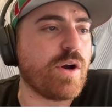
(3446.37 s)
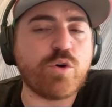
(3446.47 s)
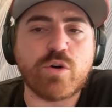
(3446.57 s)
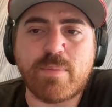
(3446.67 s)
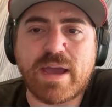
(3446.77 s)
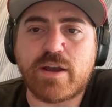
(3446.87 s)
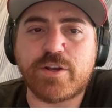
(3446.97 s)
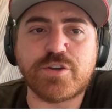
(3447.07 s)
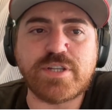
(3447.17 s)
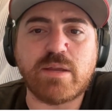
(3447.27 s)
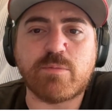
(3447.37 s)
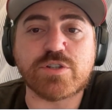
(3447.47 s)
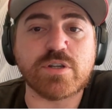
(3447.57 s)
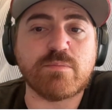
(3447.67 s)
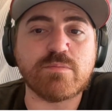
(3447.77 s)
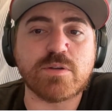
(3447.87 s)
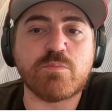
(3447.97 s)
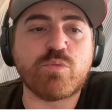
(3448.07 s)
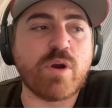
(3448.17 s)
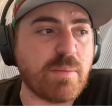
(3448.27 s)
quarterback on your team or some
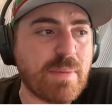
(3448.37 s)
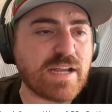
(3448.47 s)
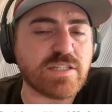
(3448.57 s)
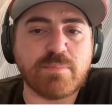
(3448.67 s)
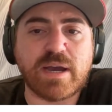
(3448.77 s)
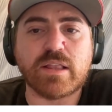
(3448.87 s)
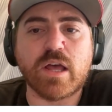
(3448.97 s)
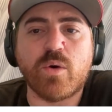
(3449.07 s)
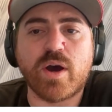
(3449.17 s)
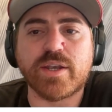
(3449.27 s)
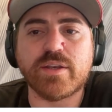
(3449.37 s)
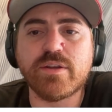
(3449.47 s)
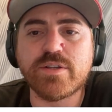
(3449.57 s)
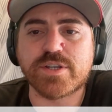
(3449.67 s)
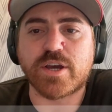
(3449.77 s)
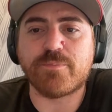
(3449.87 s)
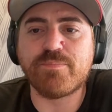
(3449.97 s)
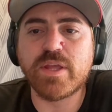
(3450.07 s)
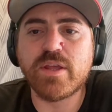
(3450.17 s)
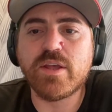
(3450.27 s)
running backs to buy low on. So,
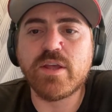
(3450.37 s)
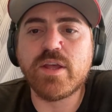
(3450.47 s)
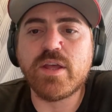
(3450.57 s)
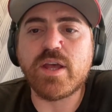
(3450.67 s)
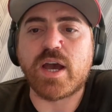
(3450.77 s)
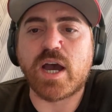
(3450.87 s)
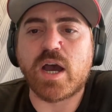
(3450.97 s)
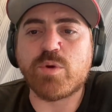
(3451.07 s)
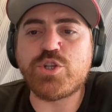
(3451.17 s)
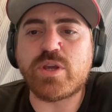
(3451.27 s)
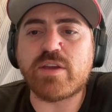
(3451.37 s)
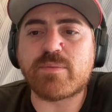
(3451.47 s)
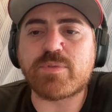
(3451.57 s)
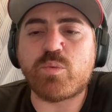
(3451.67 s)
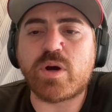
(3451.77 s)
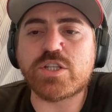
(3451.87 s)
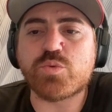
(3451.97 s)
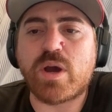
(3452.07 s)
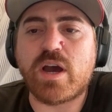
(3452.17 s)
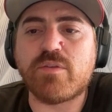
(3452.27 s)
would you give up the
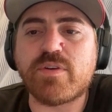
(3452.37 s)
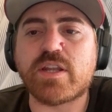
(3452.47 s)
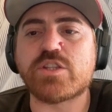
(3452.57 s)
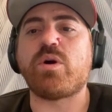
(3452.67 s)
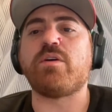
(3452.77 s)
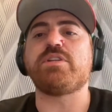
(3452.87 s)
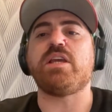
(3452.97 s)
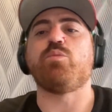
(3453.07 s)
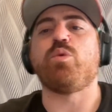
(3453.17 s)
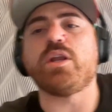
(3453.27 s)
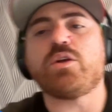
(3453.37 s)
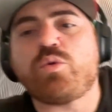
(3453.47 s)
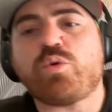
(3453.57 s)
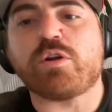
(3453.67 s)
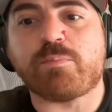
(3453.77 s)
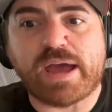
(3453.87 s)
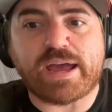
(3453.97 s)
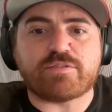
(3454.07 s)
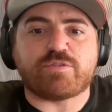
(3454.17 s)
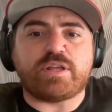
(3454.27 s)
112 in a 12-team one
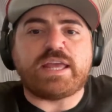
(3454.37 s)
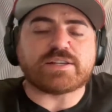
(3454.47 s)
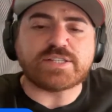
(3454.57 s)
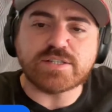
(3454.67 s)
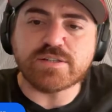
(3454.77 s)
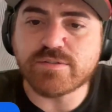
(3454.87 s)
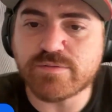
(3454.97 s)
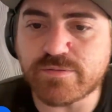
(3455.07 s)
quarterback? Yes.